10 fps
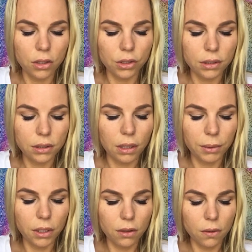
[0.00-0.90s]
just let
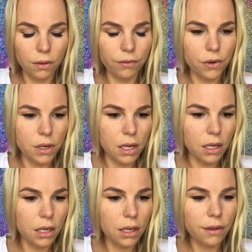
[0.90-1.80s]
me know if you're
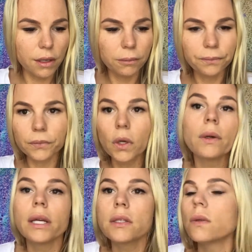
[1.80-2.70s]
needing anything. All
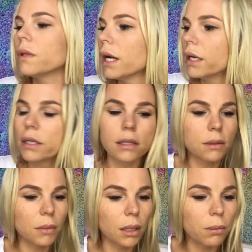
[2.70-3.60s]
right, so that is
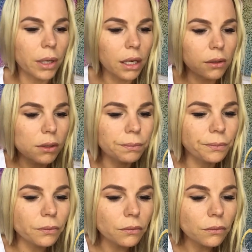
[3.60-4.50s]
my brows.
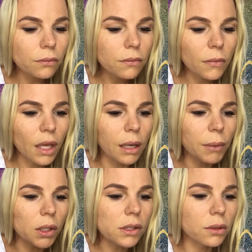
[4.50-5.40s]
I'm
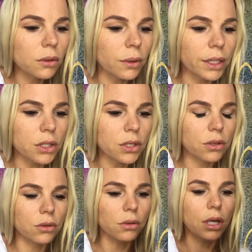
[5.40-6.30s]
also going
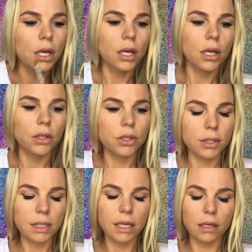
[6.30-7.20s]
to
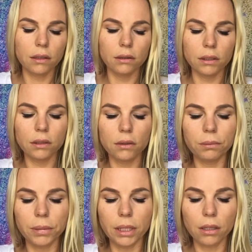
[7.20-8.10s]
just take a little
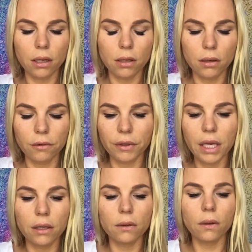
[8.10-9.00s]
bit of
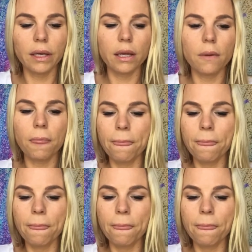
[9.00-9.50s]
candlelight